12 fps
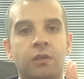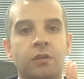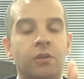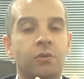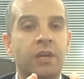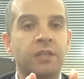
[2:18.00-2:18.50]

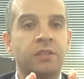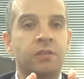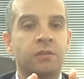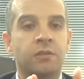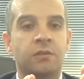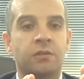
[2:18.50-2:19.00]

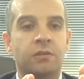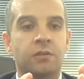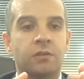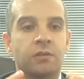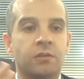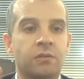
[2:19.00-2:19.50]
us
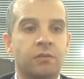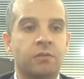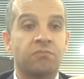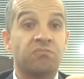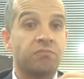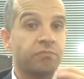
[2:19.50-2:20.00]

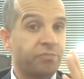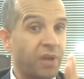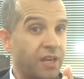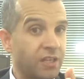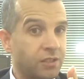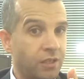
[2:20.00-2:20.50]
by
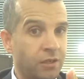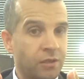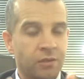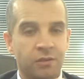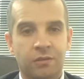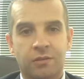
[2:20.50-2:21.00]
next
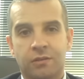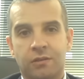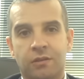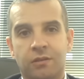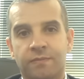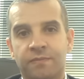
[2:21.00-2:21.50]
year
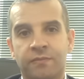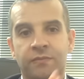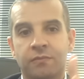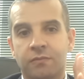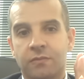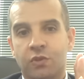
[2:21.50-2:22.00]

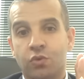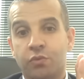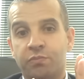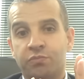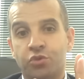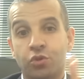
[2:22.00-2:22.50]

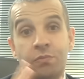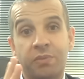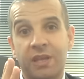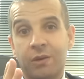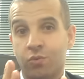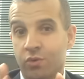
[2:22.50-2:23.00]
you should
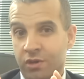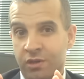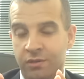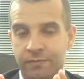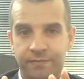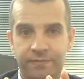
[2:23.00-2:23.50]
be at war
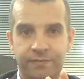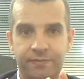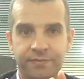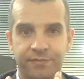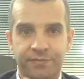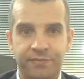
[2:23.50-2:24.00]

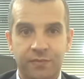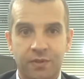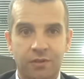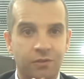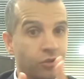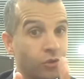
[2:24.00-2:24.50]

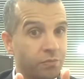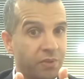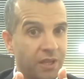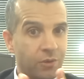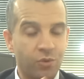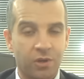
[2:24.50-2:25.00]
should
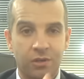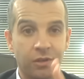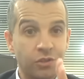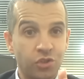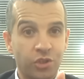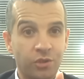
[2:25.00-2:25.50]
be a war.
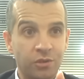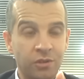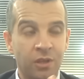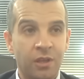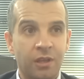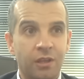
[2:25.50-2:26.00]
Not should,
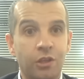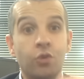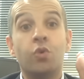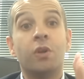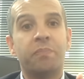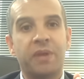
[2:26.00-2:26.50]
you
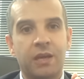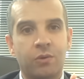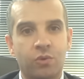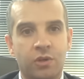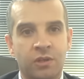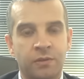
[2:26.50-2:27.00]
will be a
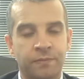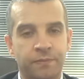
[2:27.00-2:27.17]
war.